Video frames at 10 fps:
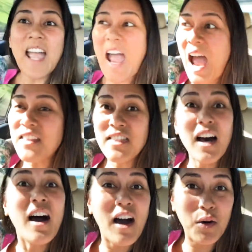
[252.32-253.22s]
at
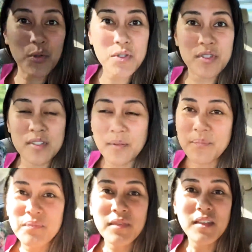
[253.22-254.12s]
the house.
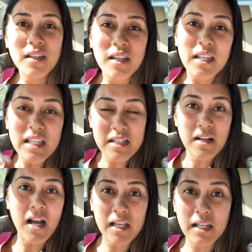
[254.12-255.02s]

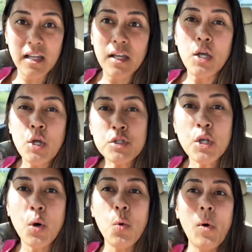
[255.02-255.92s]
Ikahale.
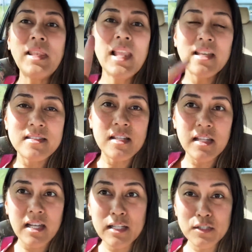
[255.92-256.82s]
So one last thing
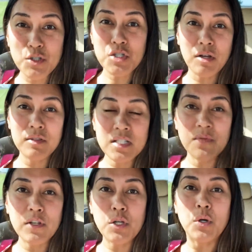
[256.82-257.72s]
that I'd like to share in this
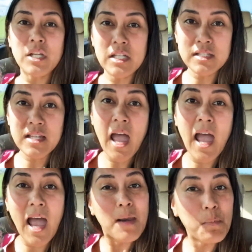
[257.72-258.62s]
video is the
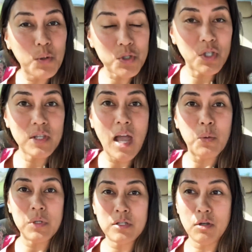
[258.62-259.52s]
hand motion that
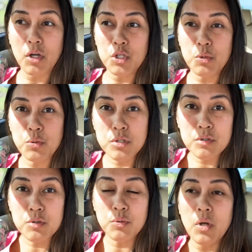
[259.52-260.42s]
we
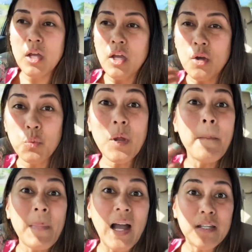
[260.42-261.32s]
use to
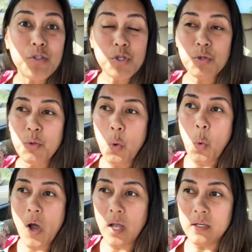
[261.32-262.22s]
remind you
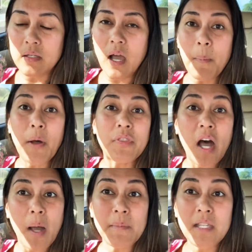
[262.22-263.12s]
what about the
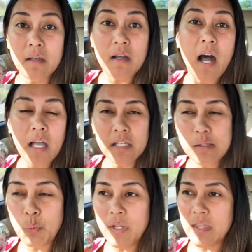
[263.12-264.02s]
ami and the
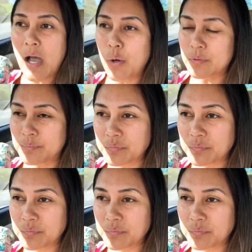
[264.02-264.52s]
ka'i without